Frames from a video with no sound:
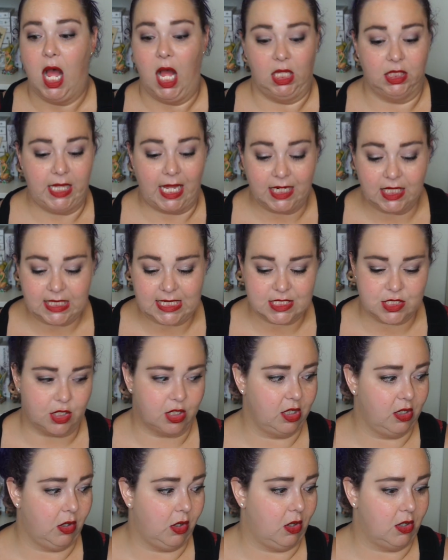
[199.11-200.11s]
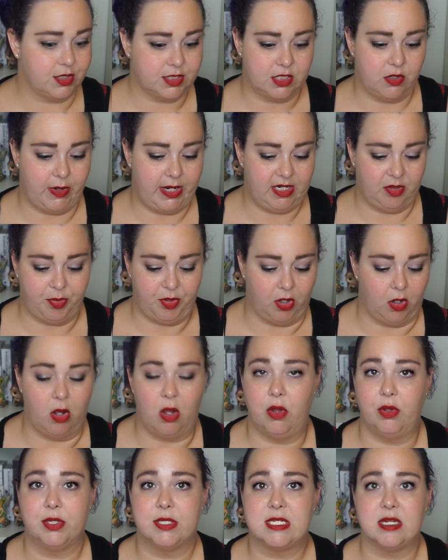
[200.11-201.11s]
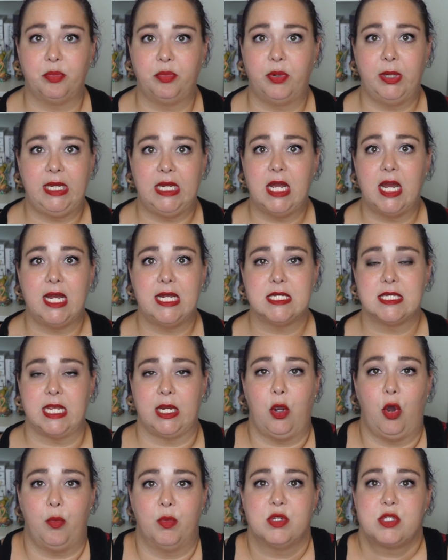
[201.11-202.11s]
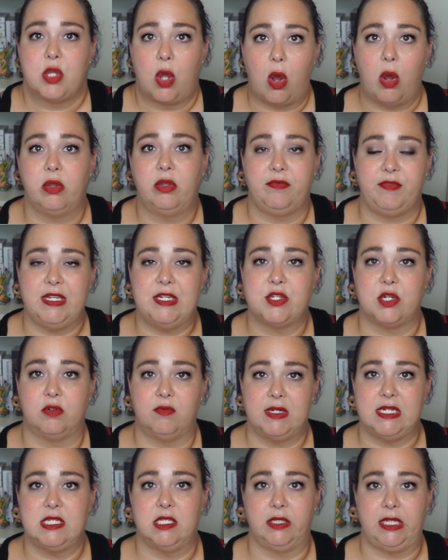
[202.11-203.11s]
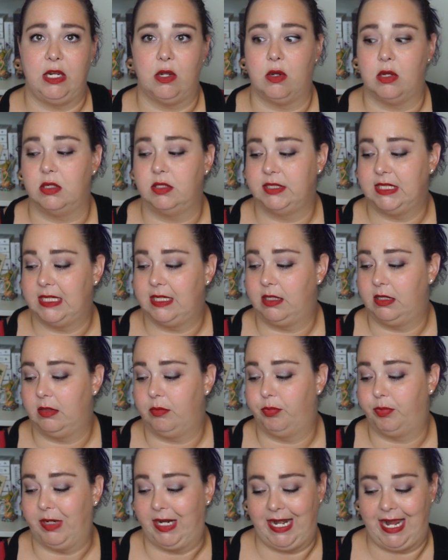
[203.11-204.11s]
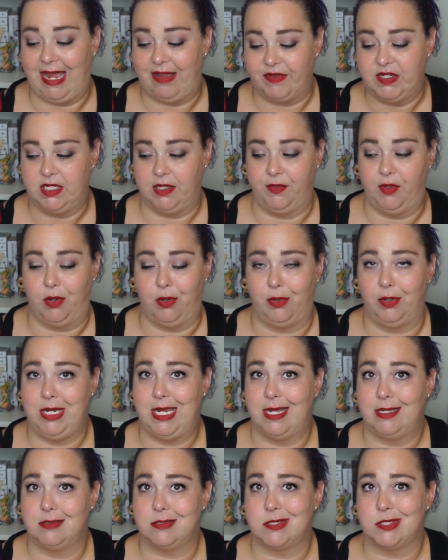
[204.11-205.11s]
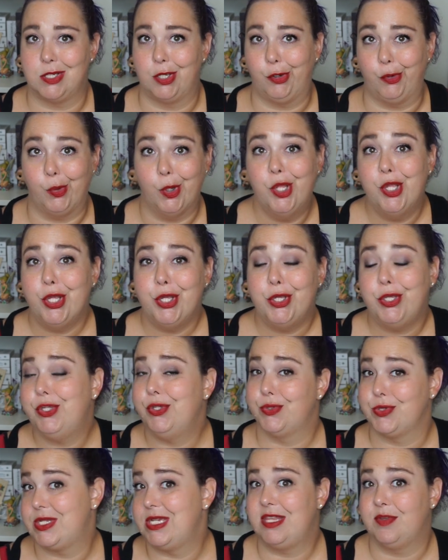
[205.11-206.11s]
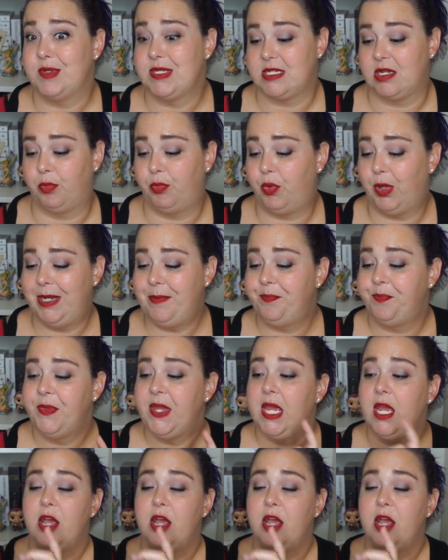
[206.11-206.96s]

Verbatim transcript: A lot of these are gonna also end up in a haul at some point, guys. Like almost all of these are recently hauled, but I haven't done the haul yet. So You'll see them at some point.